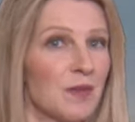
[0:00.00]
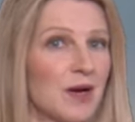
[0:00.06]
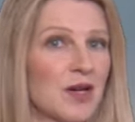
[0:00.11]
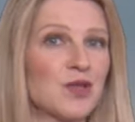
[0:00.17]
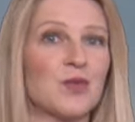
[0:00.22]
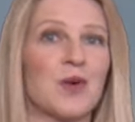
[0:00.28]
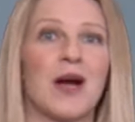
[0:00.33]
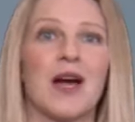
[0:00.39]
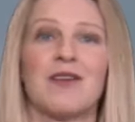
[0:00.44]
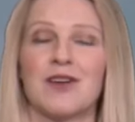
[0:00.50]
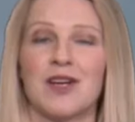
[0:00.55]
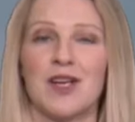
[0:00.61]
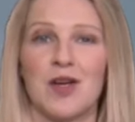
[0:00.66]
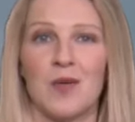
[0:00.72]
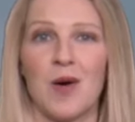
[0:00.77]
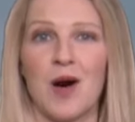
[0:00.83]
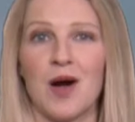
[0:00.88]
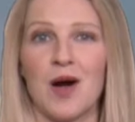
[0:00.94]
much wherever
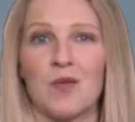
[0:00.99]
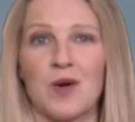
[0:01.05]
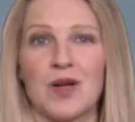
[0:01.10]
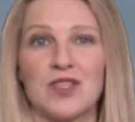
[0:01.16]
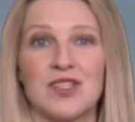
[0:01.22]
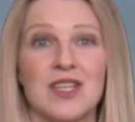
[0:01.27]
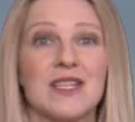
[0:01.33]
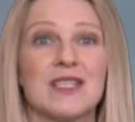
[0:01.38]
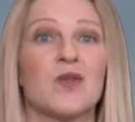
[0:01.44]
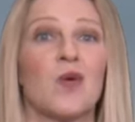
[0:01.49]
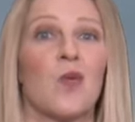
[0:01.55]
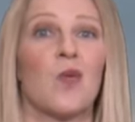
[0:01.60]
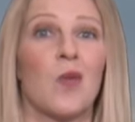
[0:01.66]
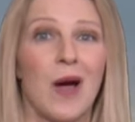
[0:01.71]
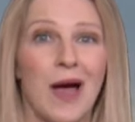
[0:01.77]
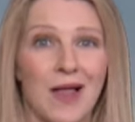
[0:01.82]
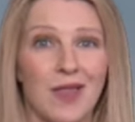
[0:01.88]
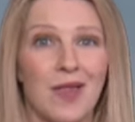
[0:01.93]
you are, which is
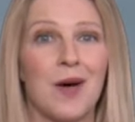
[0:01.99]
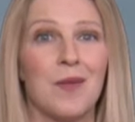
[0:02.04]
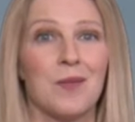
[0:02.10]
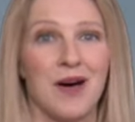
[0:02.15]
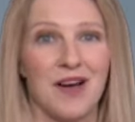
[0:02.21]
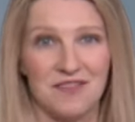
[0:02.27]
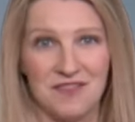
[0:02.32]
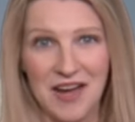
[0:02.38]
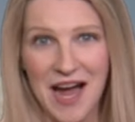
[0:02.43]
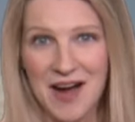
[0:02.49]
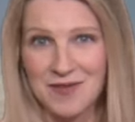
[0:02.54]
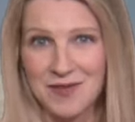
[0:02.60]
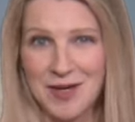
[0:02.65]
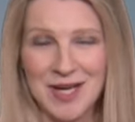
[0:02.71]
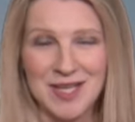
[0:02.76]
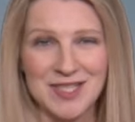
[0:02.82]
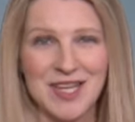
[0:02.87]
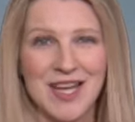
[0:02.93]
well above
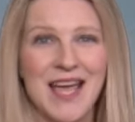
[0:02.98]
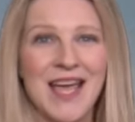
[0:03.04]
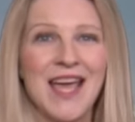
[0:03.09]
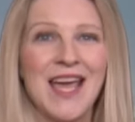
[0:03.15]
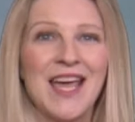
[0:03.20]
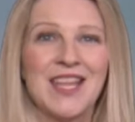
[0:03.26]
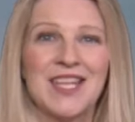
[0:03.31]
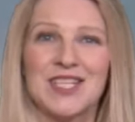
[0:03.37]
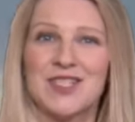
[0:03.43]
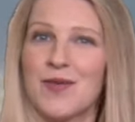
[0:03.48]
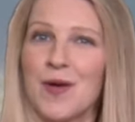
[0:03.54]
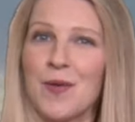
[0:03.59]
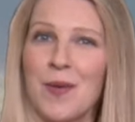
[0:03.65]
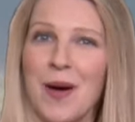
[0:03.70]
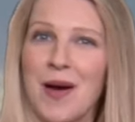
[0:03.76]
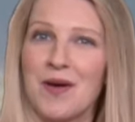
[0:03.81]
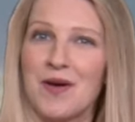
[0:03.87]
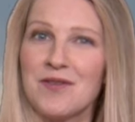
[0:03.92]
average. This
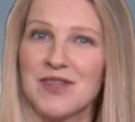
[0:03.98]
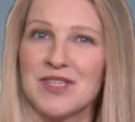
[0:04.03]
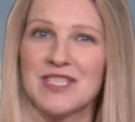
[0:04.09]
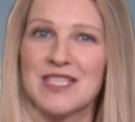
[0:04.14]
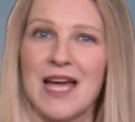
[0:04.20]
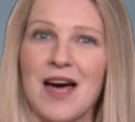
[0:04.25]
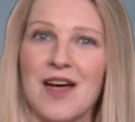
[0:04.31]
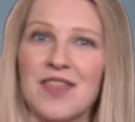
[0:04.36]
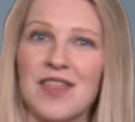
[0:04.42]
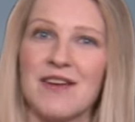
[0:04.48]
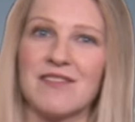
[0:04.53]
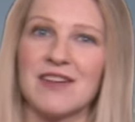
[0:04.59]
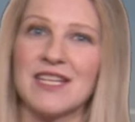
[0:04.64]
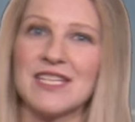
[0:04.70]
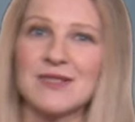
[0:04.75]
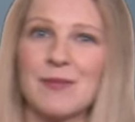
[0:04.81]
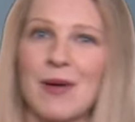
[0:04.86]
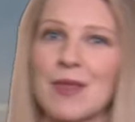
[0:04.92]
view out over South Haven
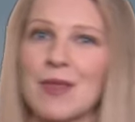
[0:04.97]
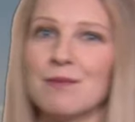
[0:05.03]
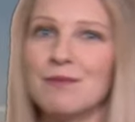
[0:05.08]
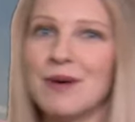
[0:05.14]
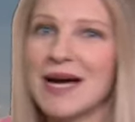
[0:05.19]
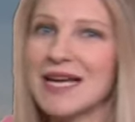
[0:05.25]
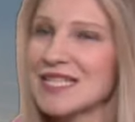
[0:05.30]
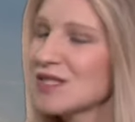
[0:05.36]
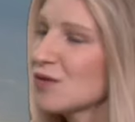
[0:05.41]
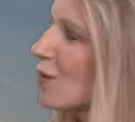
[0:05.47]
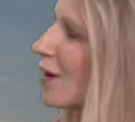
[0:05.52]
has been the best